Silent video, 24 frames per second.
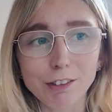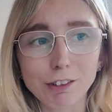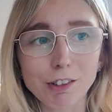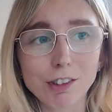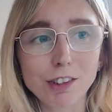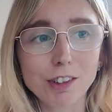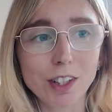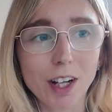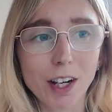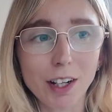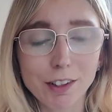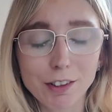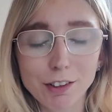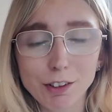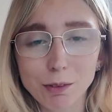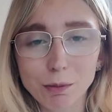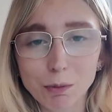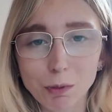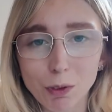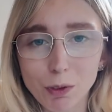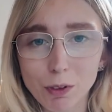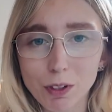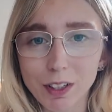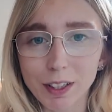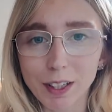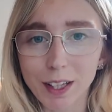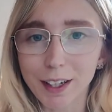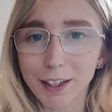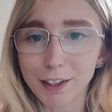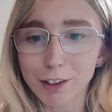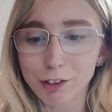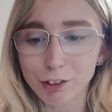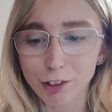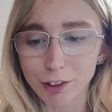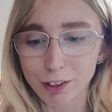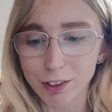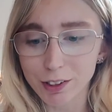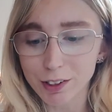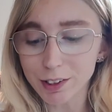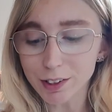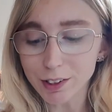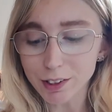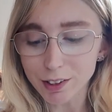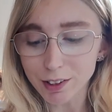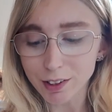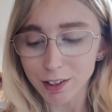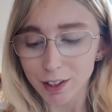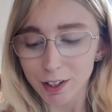just starting some new
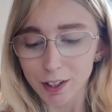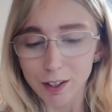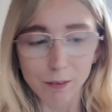collections.